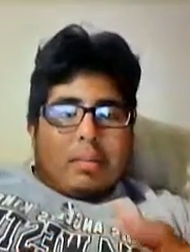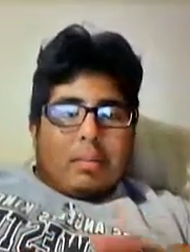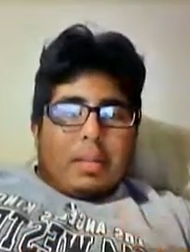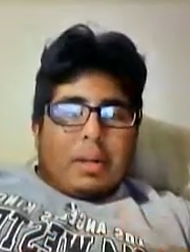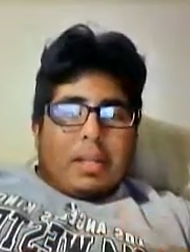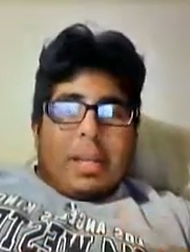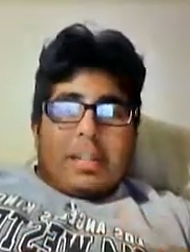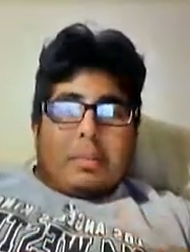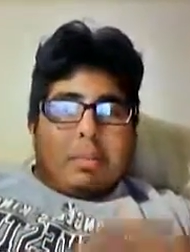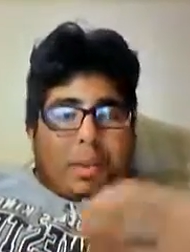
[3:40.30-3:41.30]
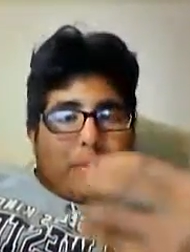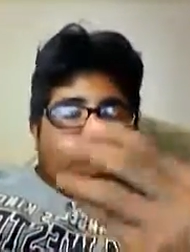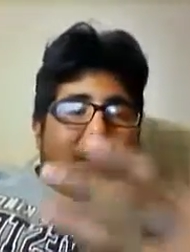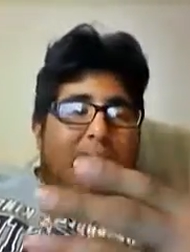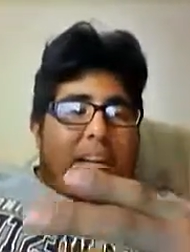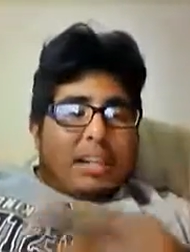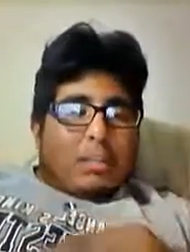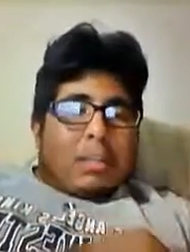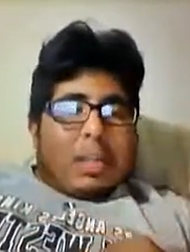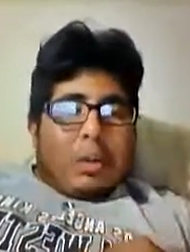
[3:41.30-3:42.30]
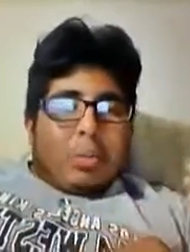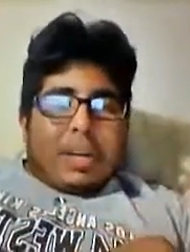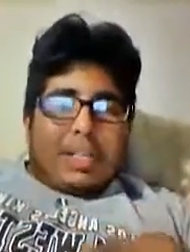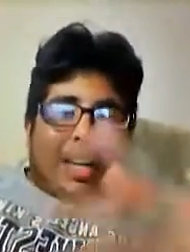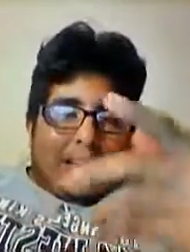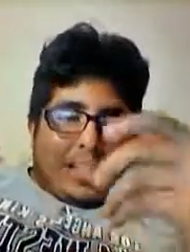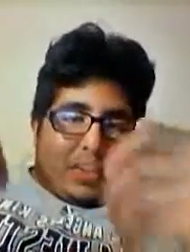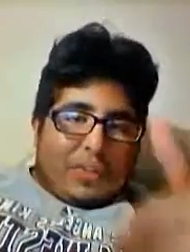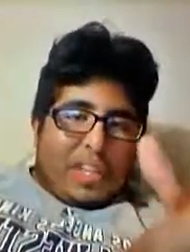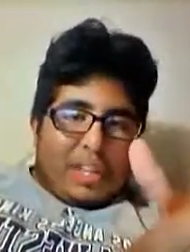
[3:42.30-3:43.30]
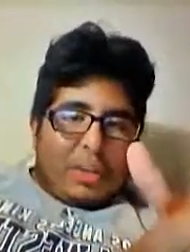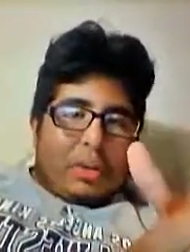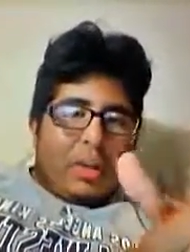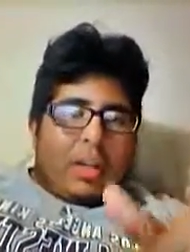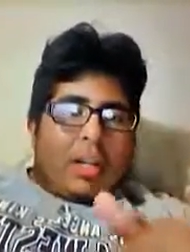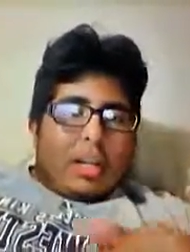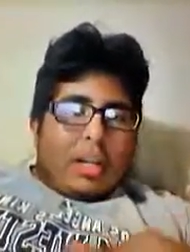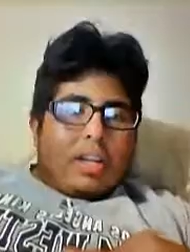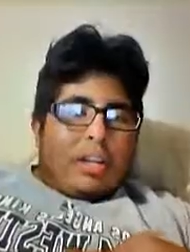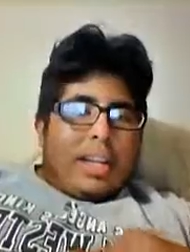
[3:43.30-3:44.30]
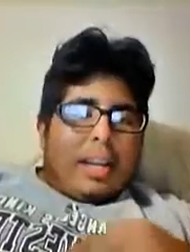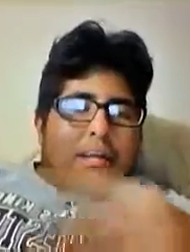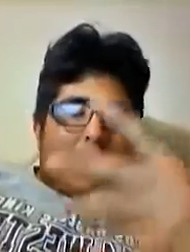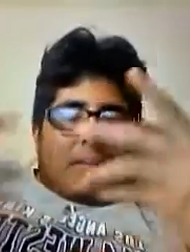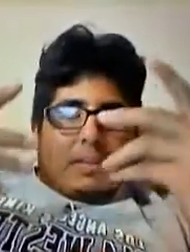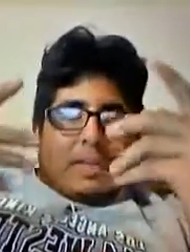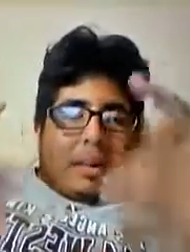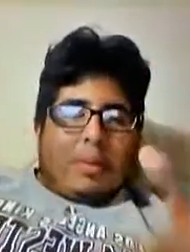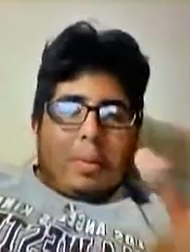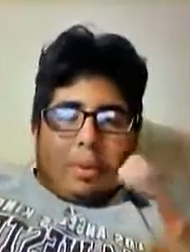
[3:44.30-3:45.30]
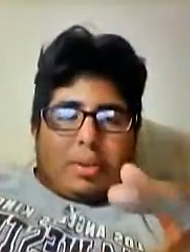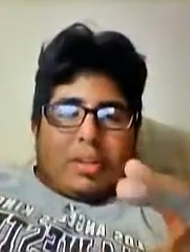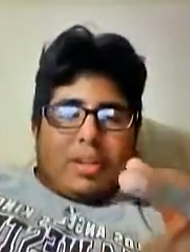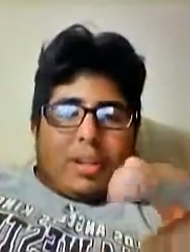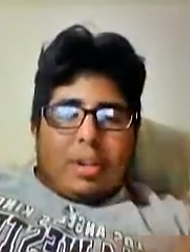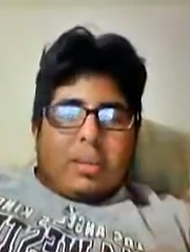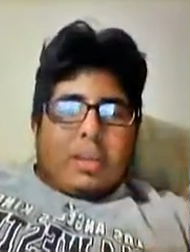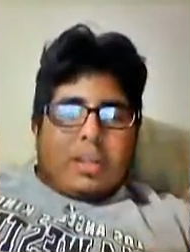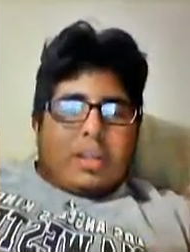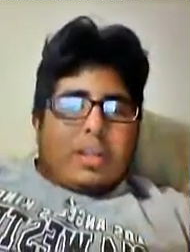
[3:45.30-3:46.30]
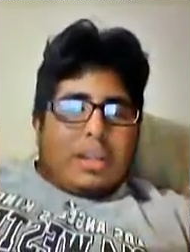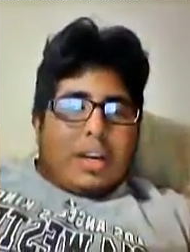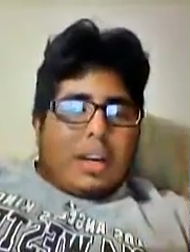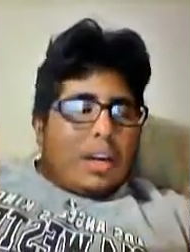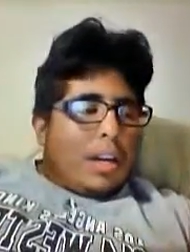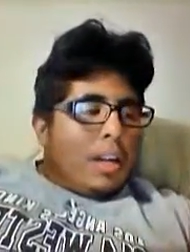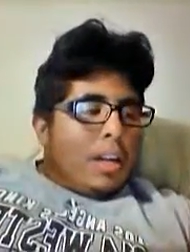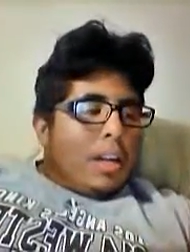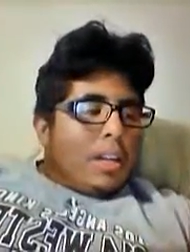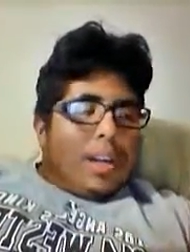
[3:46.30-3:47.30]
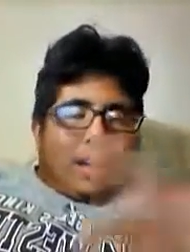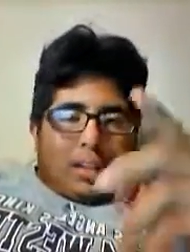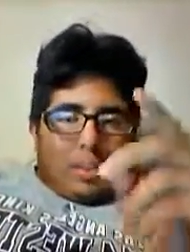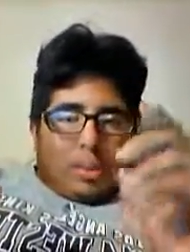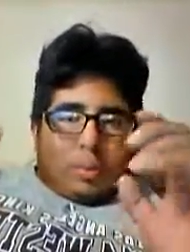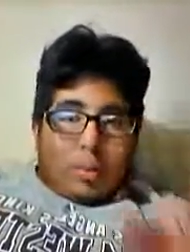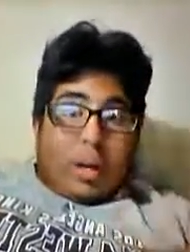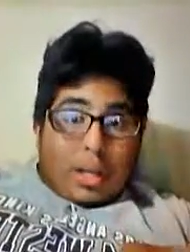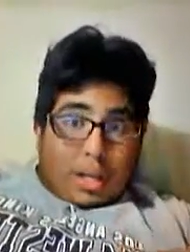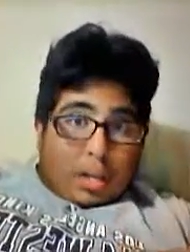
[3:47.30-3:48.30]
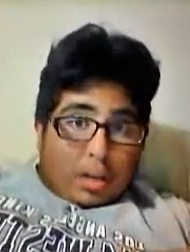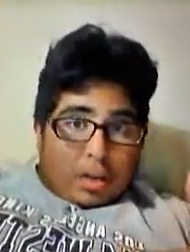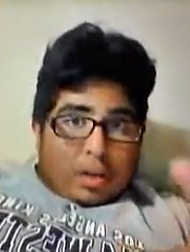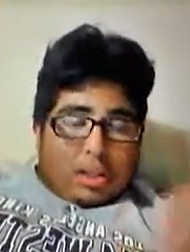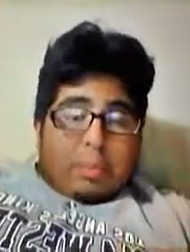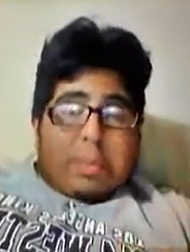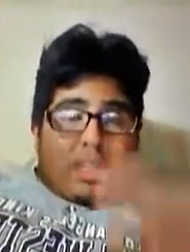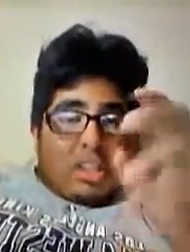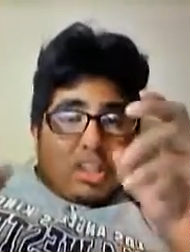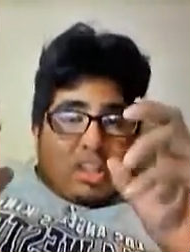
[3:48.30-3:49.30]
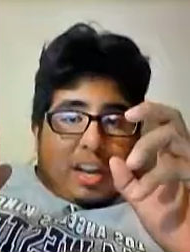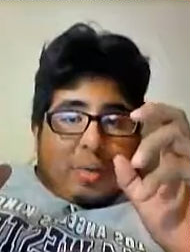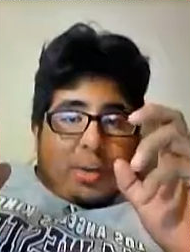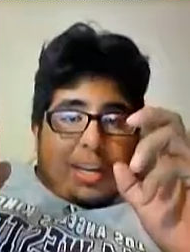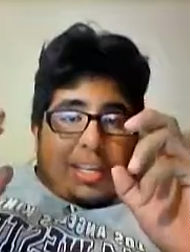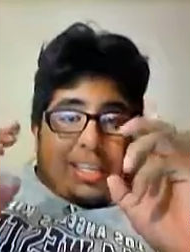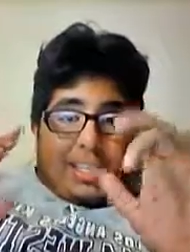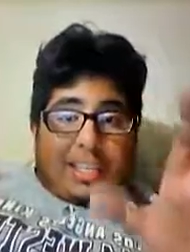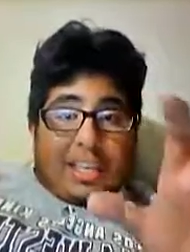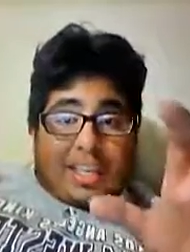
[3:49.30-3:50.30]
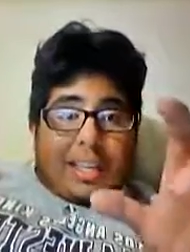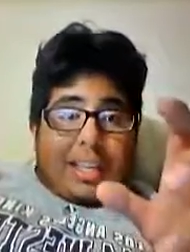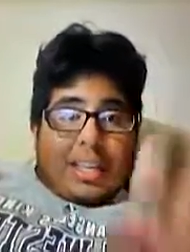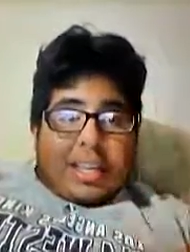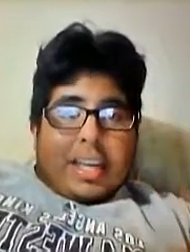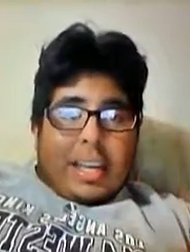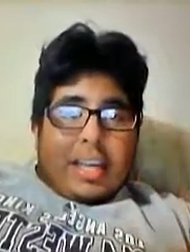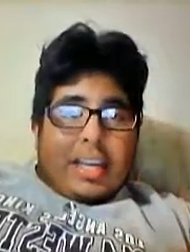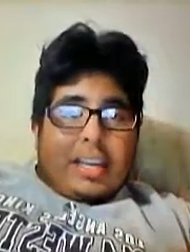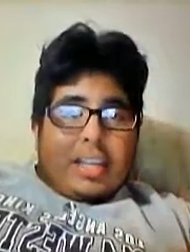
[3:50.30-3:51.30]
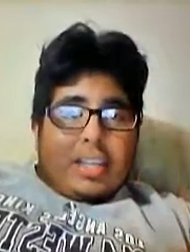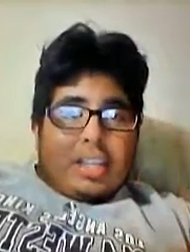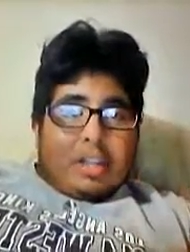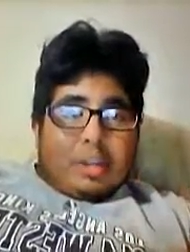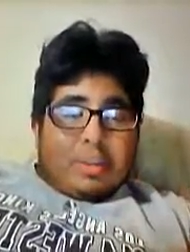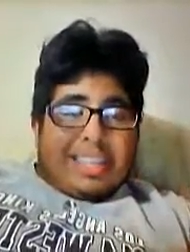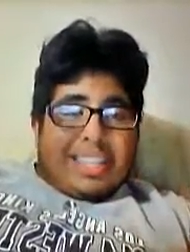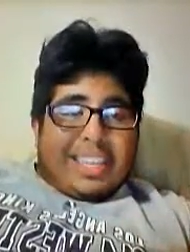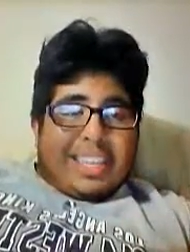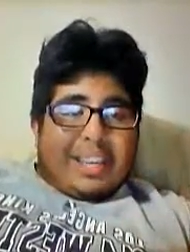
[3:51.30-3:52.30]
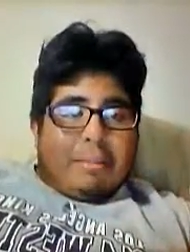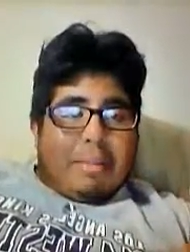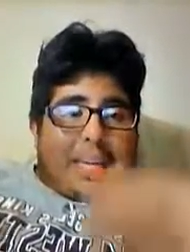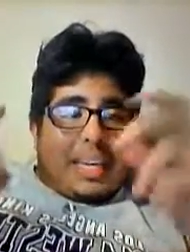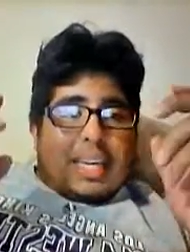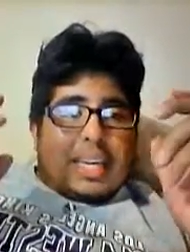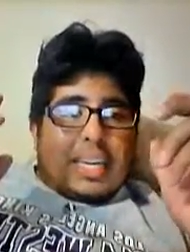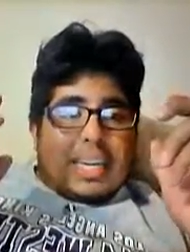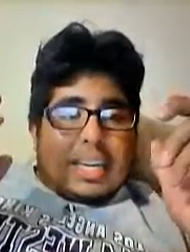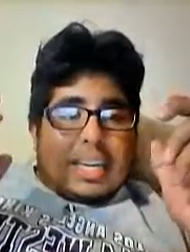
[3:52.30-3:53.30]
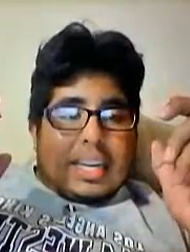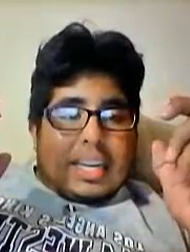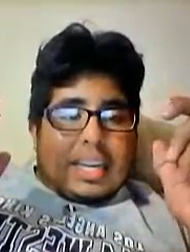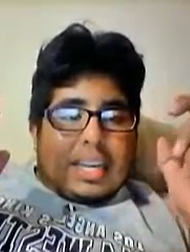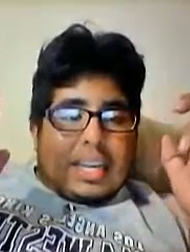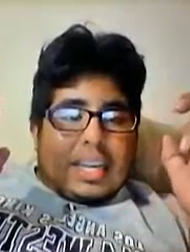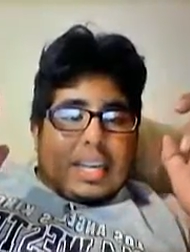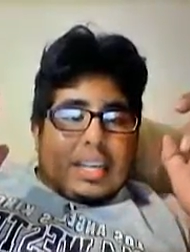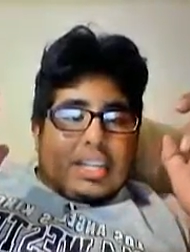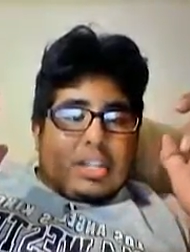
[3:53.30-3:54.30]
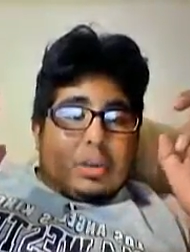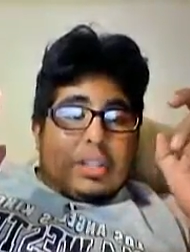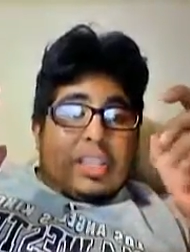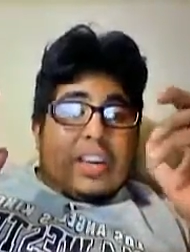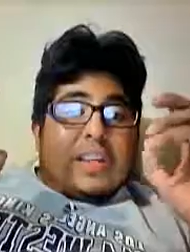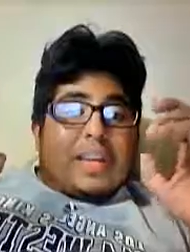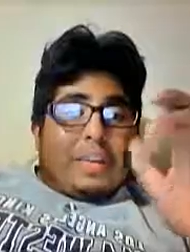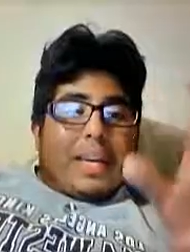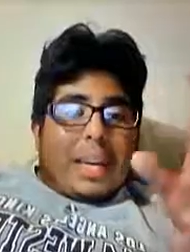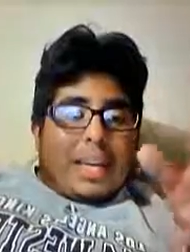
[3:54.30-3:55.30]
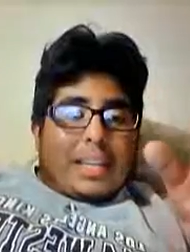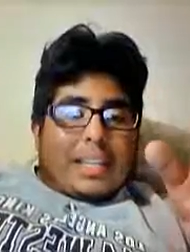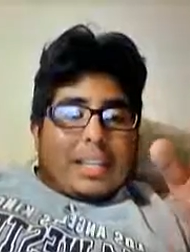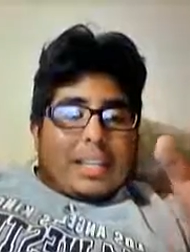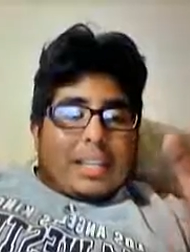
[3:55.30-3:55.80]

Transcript: But that's pretty much it, guys. I mean, hope you guys like this video. Other than that, I mean, I'll be posting another one. Uh, talking to this one girl. She misunderstood what I said, and she was basically giving me. She was giving me like.